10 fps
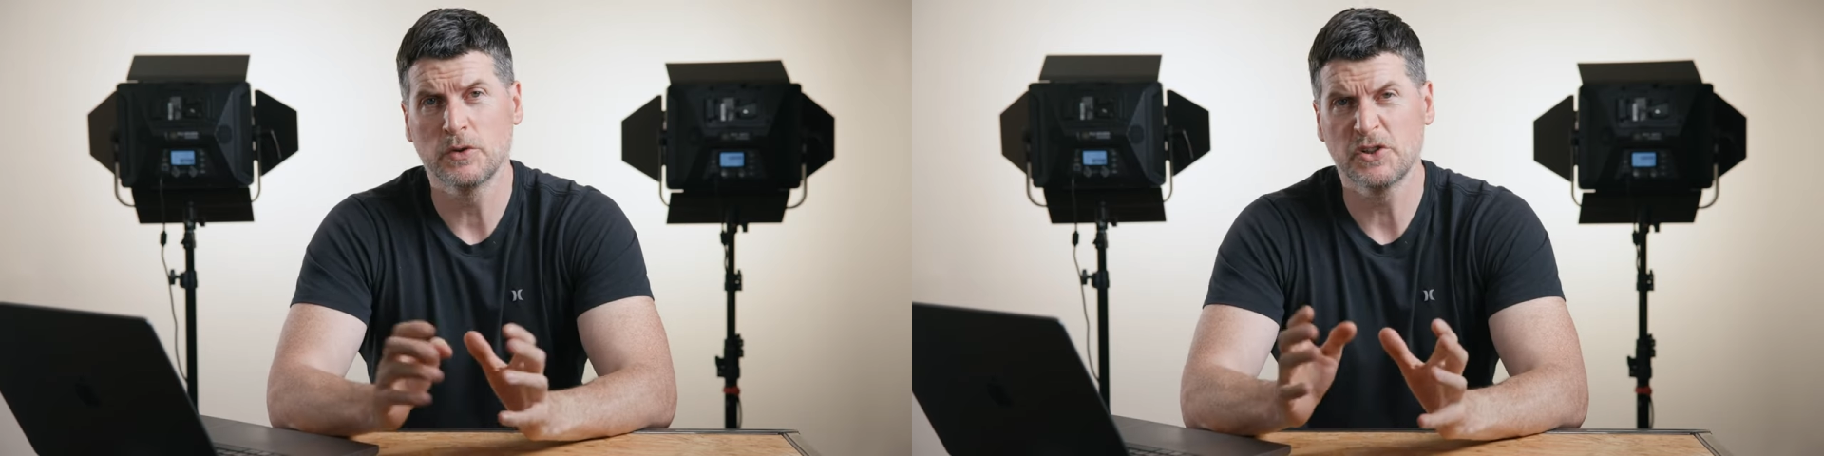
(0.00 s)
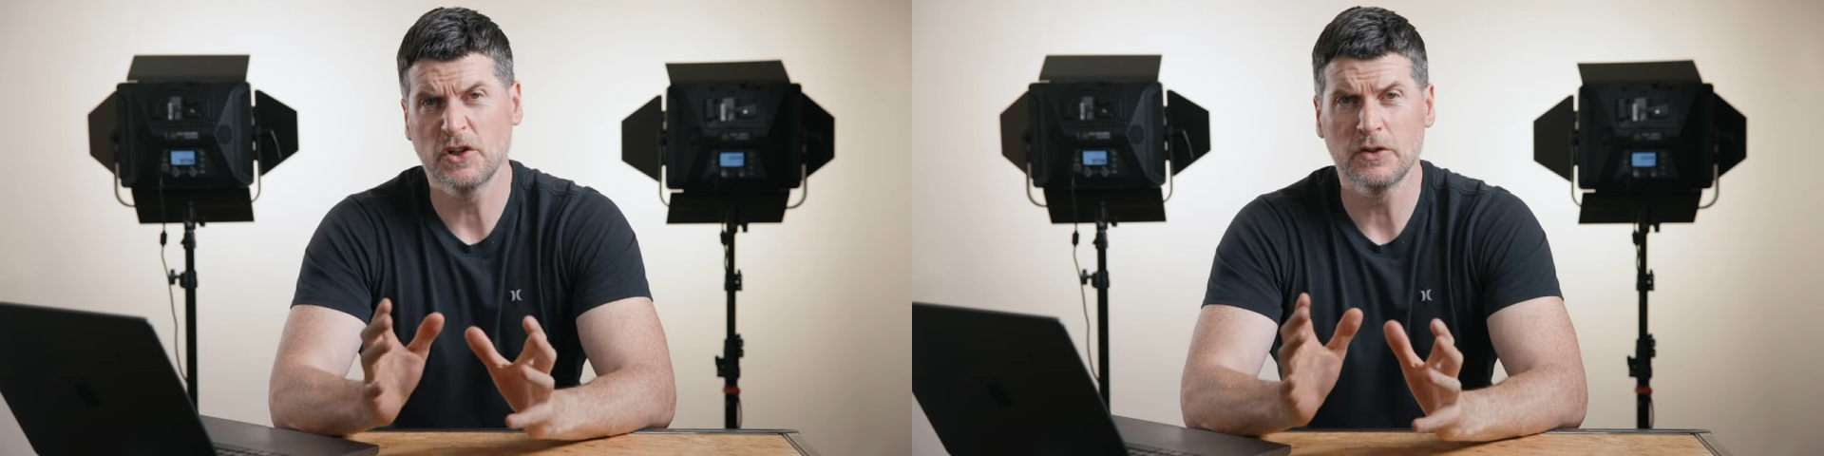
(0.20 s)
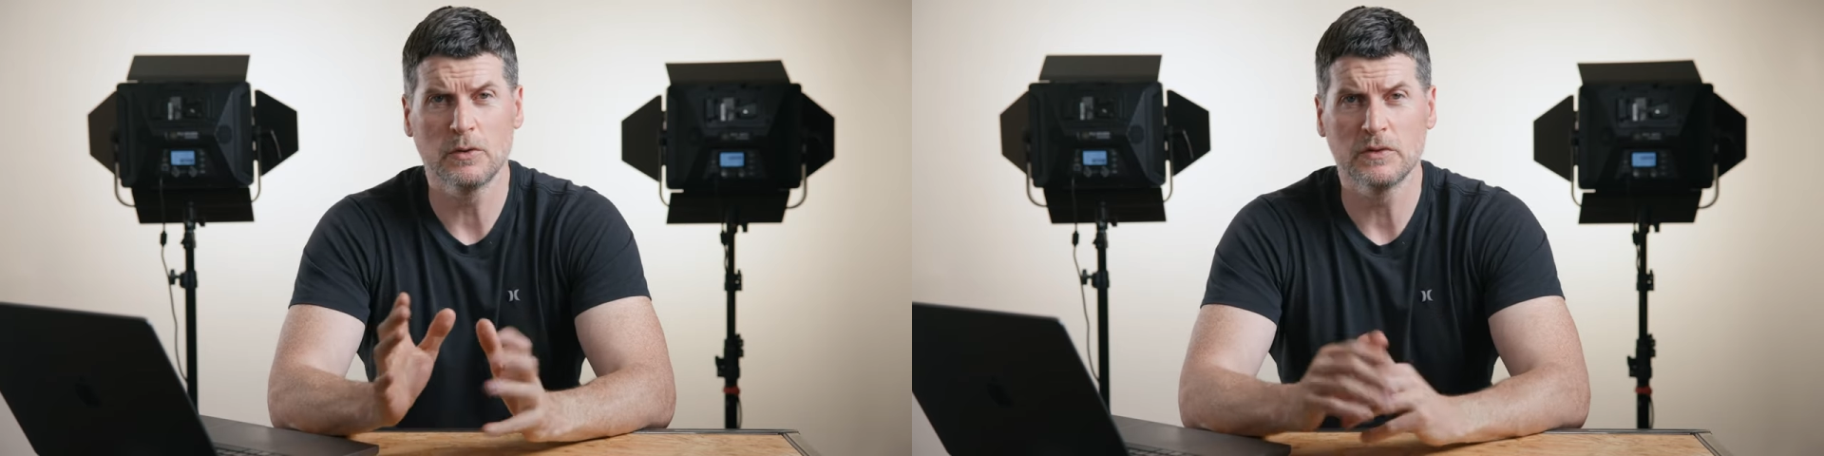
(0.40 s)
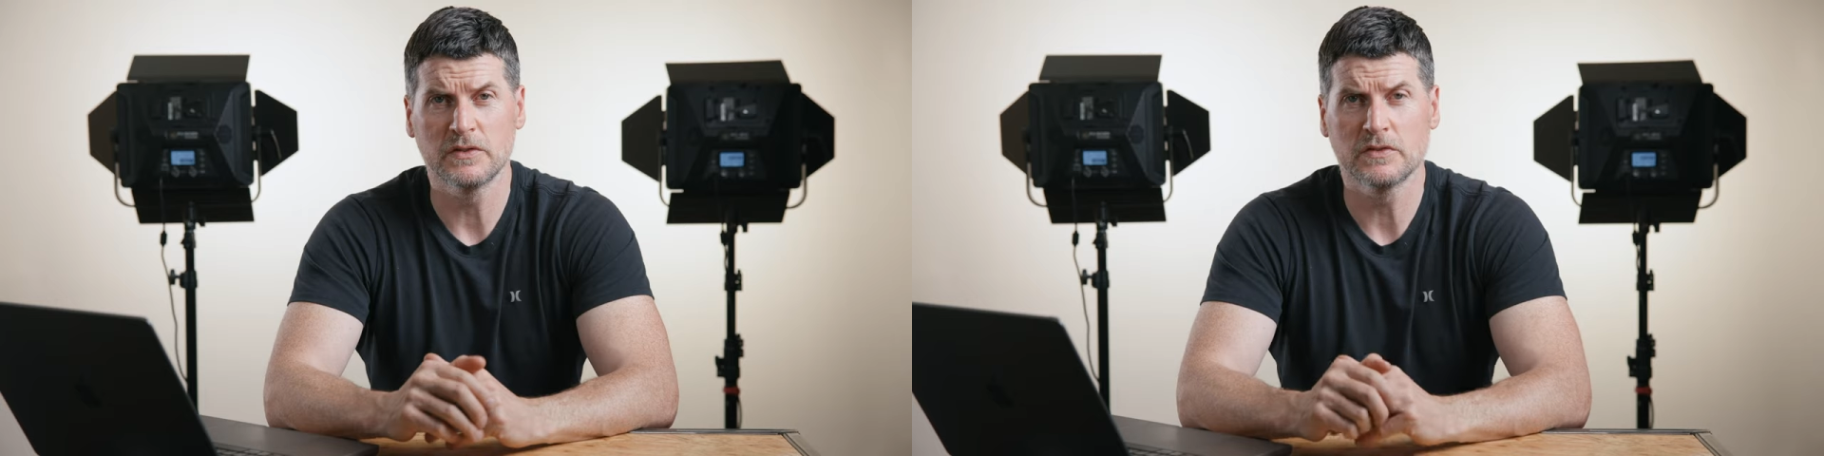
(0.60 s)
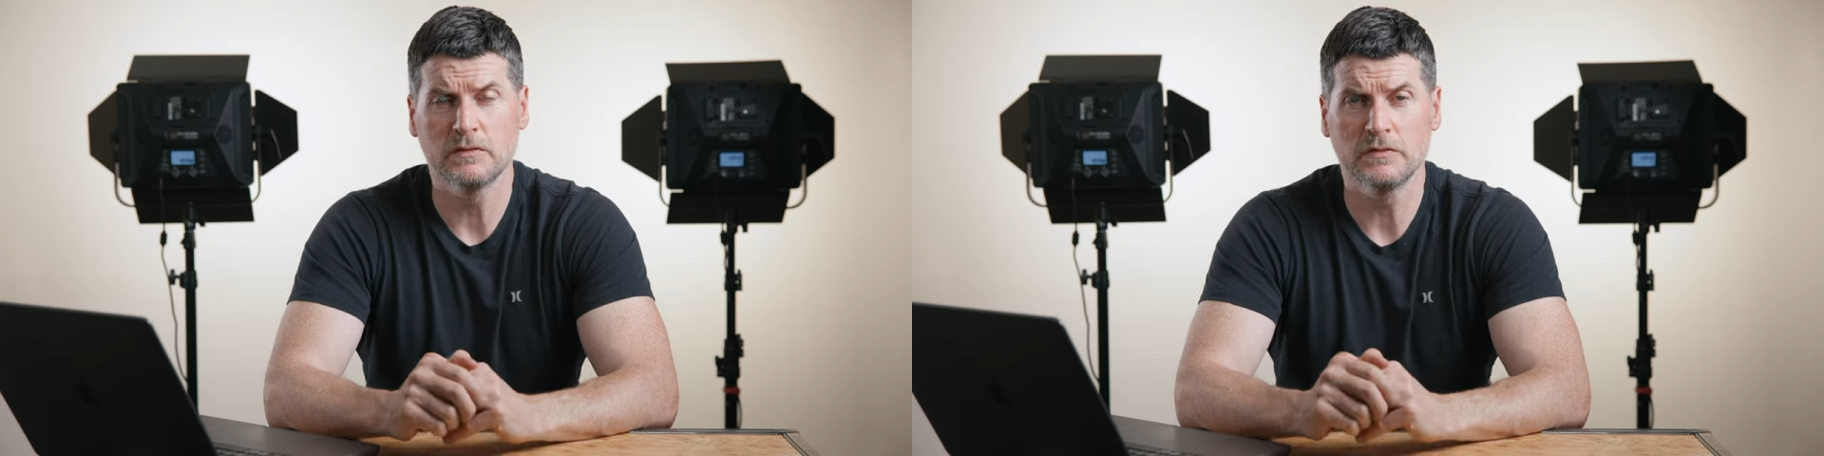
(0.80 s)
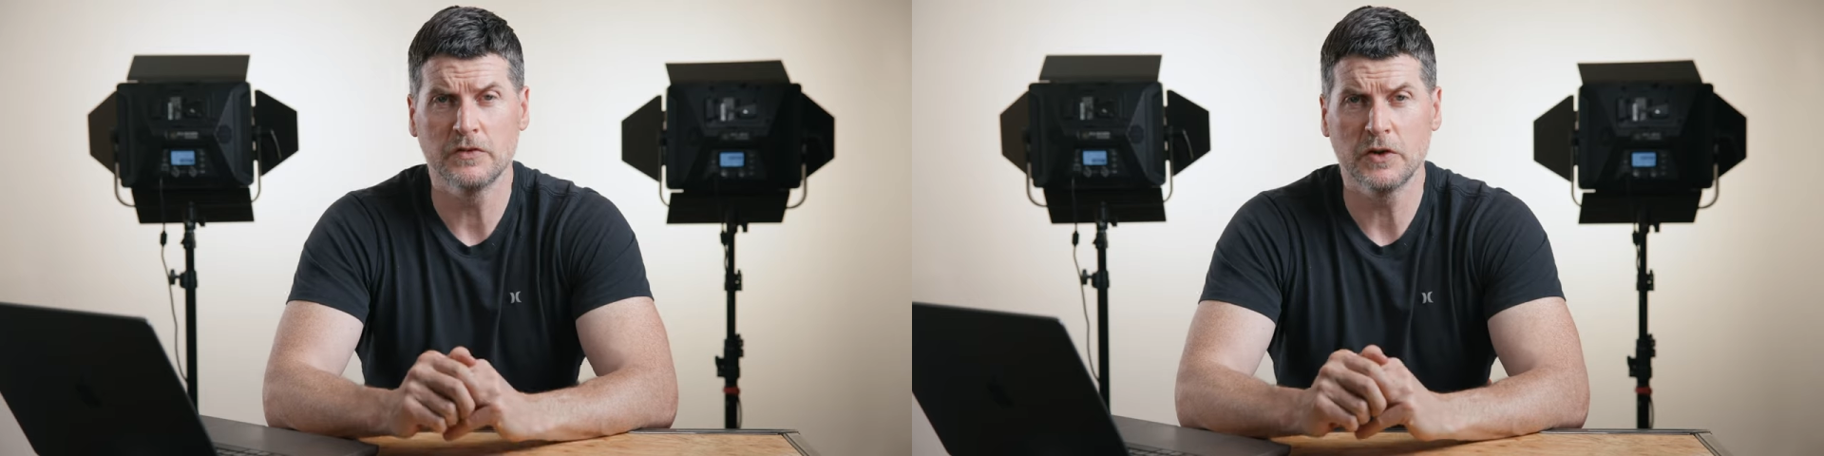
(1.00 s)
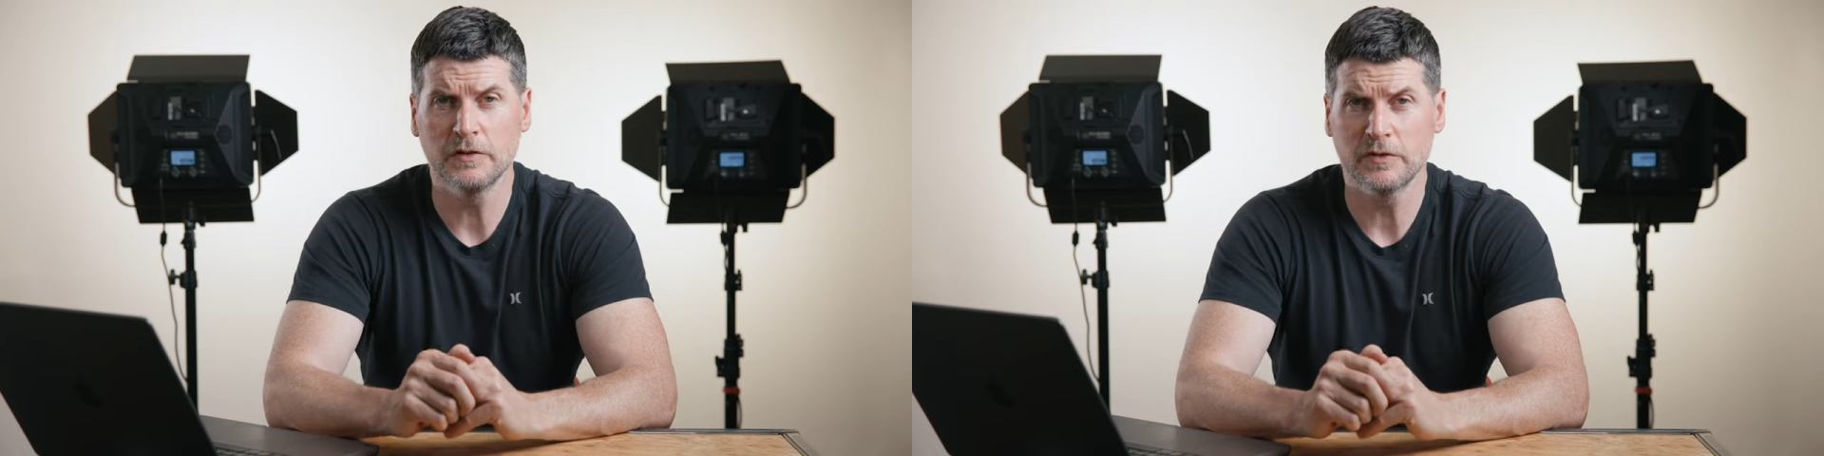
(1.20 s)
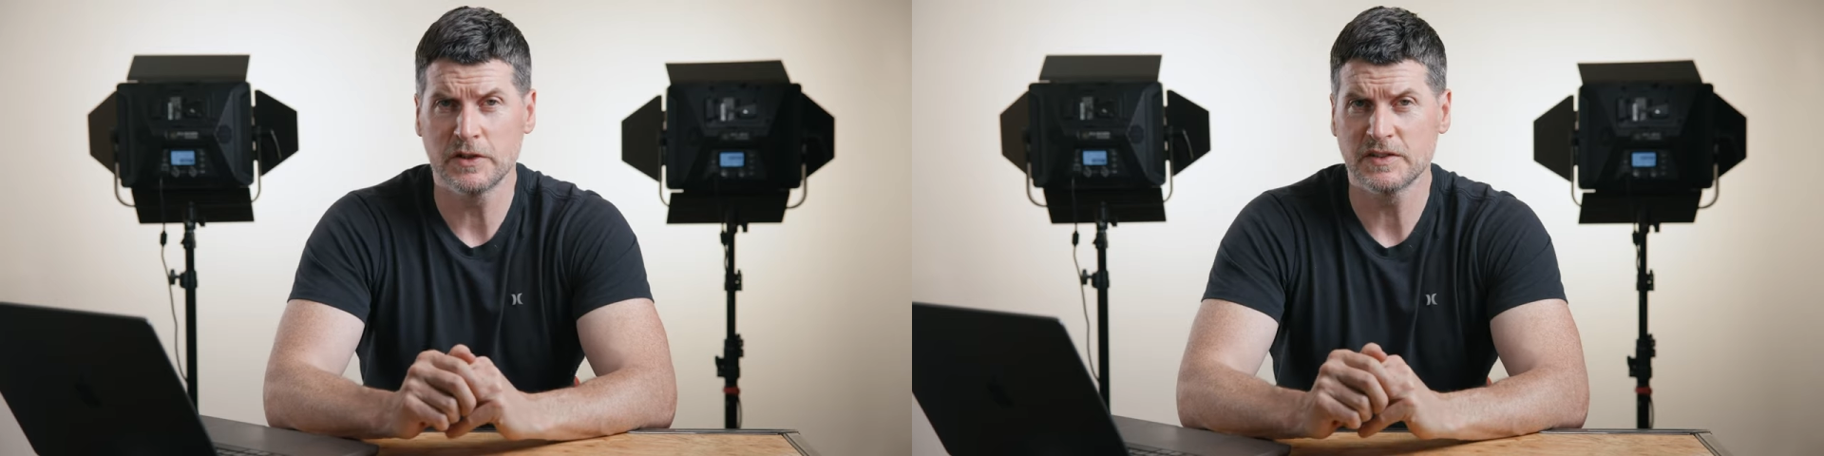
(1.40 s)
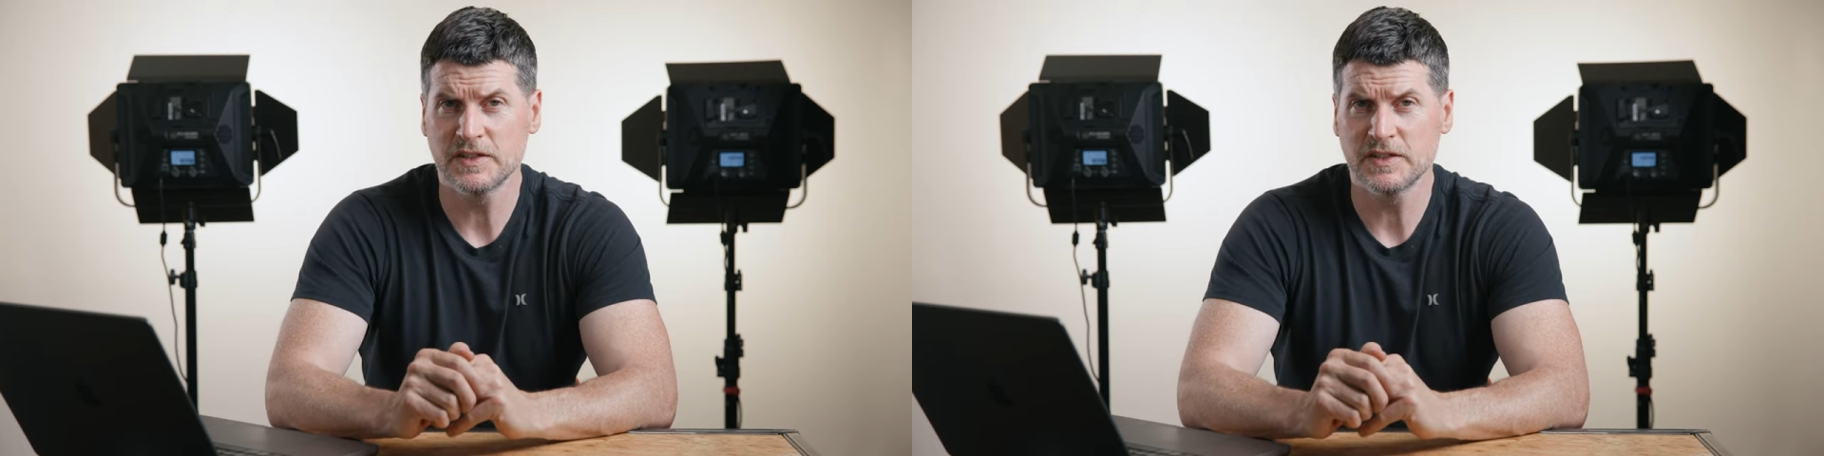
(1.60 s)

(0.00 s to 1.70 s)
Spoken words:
which I thought was very, very